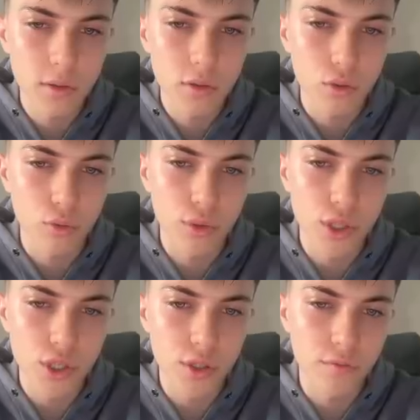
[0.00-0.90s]
to
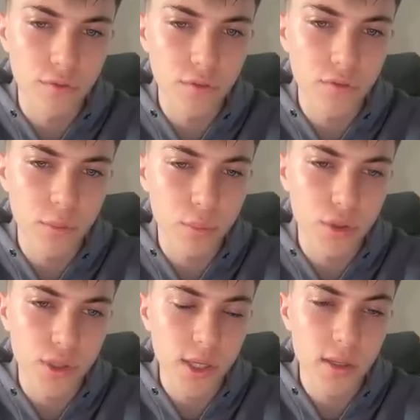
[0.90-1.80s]
reach the
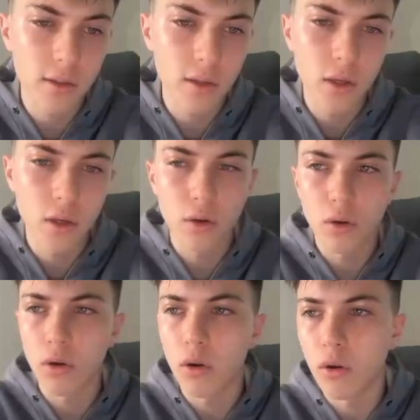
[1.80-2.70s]
50%
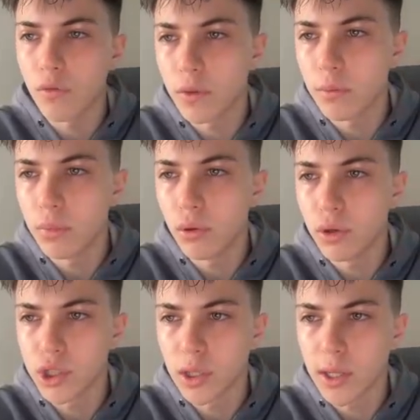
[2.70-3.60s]
of the
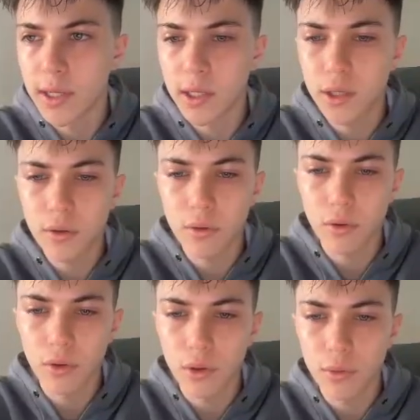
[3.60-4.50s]
bullish leg here
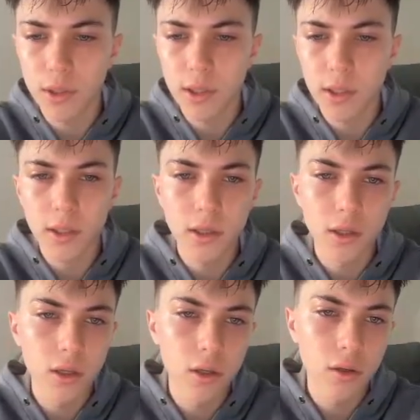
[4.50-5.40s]
on the weekly,
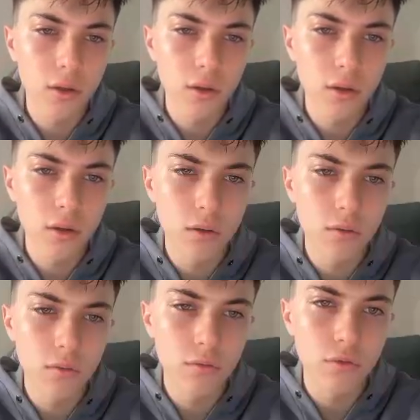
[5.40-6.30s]

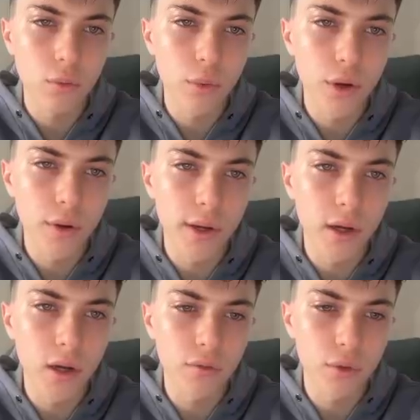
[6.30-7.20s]
from where I
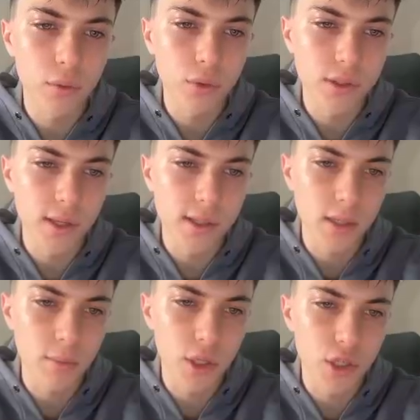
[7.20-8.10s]
afterwards, as I
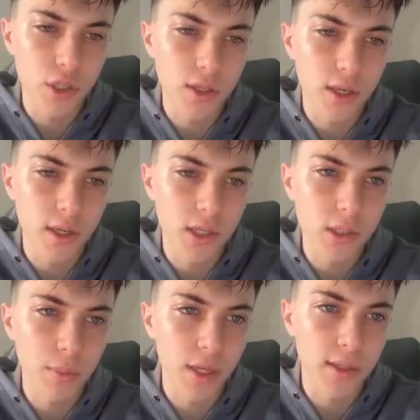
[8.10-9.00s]
mentioned, can
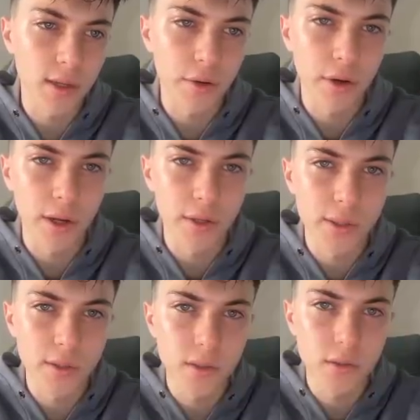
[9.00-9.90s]
expect higher
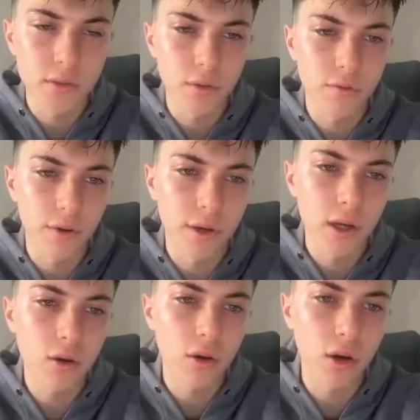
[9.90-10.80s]
highs. So for
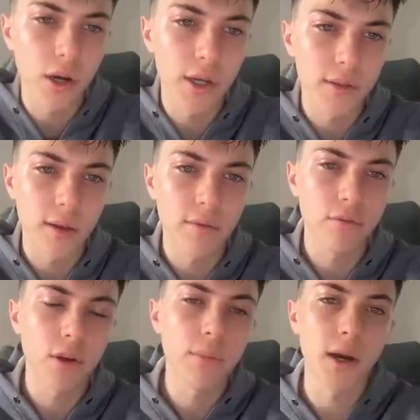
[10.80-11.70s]
now, higher time
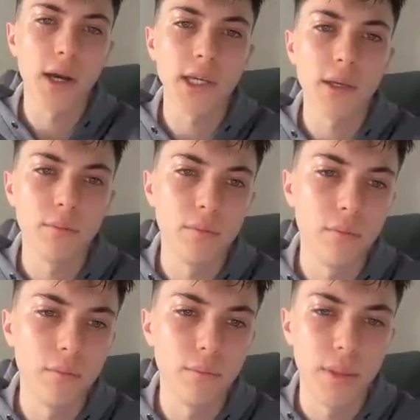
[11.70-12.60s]
frame, I am
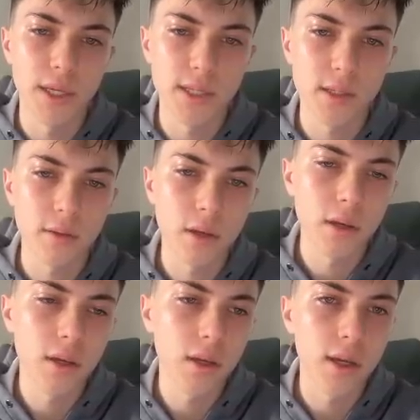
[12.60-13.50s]
based
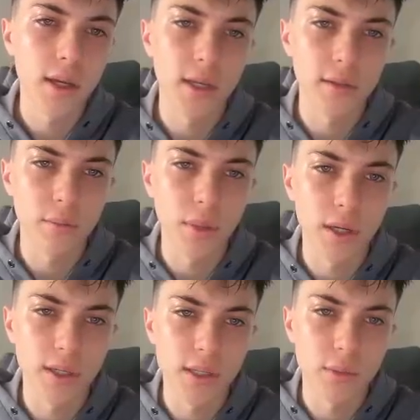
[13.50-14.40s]
and
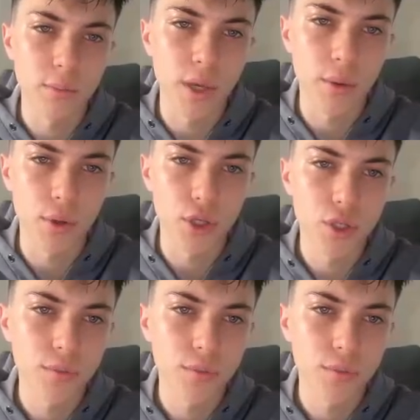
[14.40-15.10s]
biased bearish.